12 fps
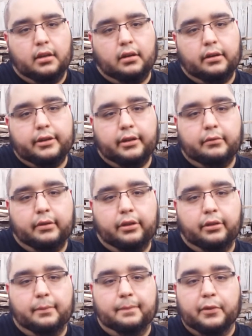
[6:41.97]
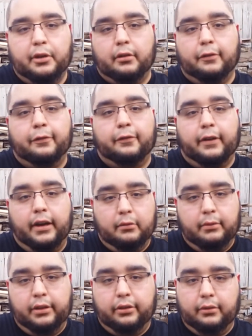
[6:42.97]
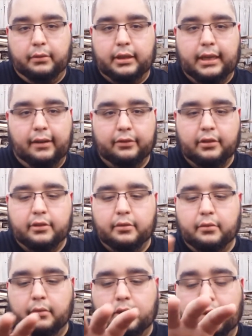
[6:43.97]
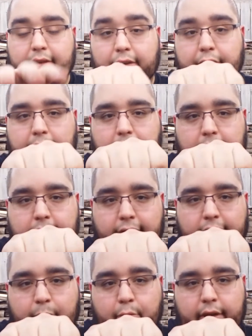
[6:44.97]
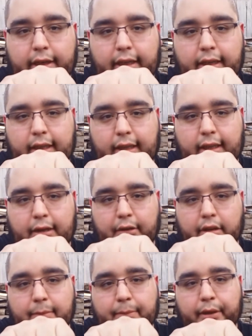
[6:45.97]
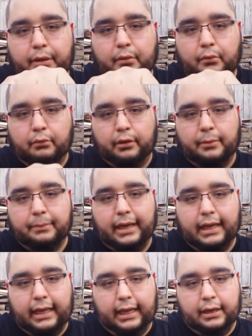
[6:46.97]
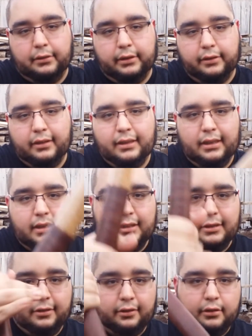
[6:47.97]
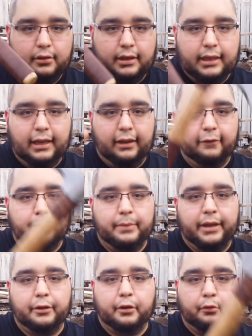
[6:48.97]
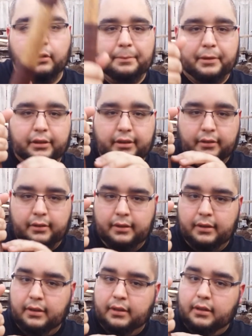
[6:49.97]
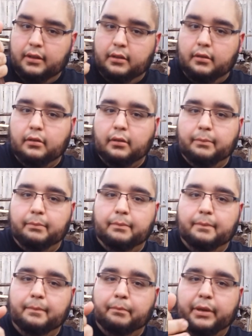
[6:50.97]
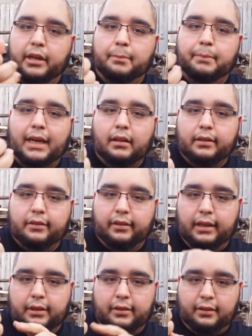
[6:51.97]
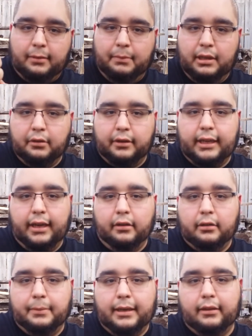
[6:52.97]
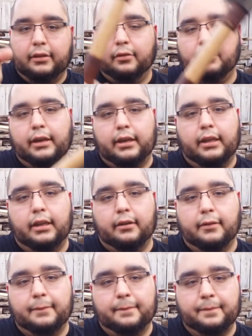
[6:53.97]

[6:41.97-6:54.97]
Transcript: are done with or fought with, you have to have your hands somewhat here in the middle where the main handle is, just so you can have better grip or better balance, and this can be your counterbalance right here.